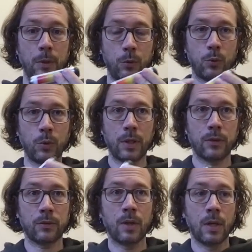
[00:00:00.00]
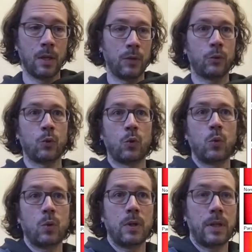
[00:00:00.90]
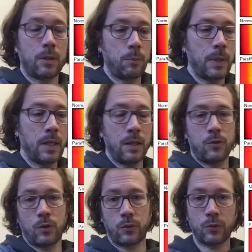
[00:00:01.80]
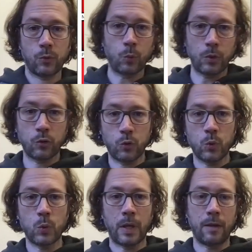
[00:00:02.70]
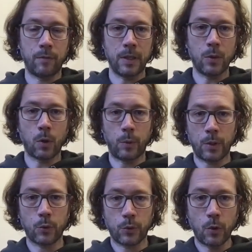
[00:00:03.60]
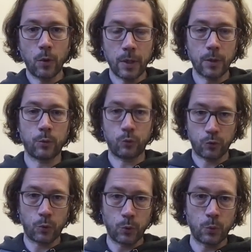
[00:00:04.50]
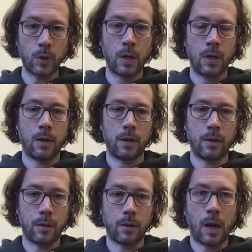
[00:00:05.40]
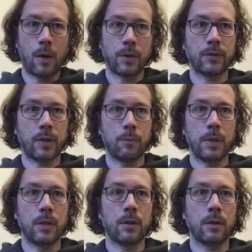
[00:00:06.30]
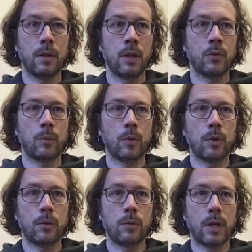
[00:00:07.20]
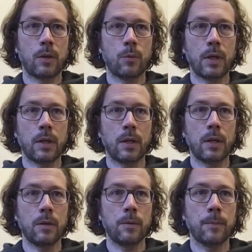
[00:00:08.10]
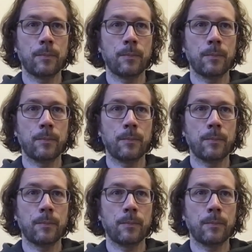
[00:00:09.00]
to do this. So let me just switch to a video I recorded earlier to show you how this can be done. So I'm going to do that right now.